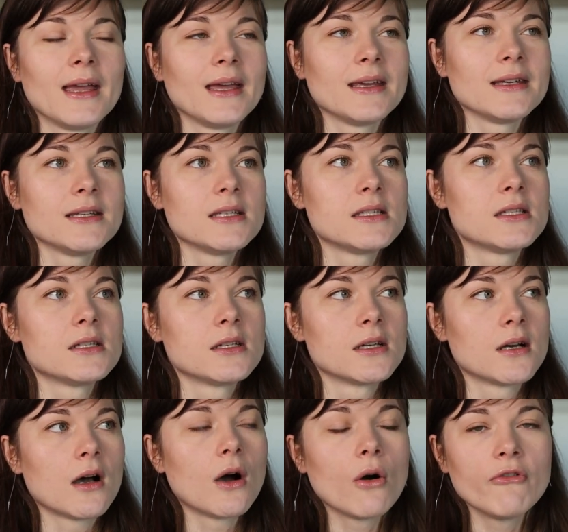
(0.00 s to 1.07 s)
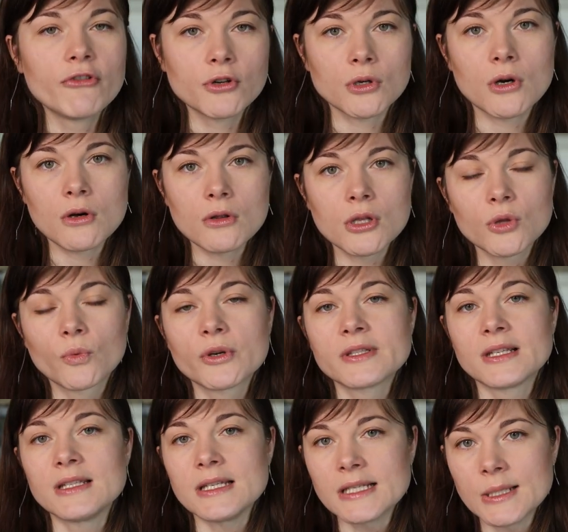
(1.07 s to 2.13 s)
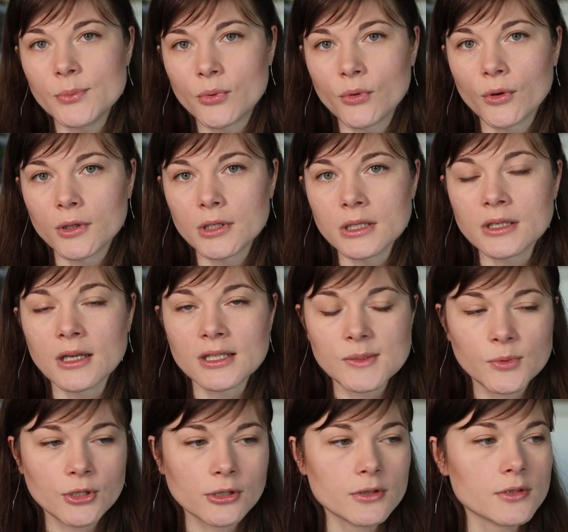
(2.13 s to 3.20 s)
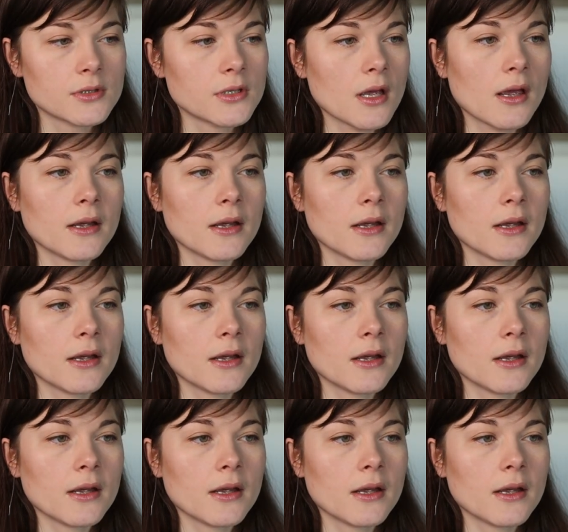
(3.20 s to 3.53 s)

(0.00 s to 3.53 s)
and overall it was a disappointing experience.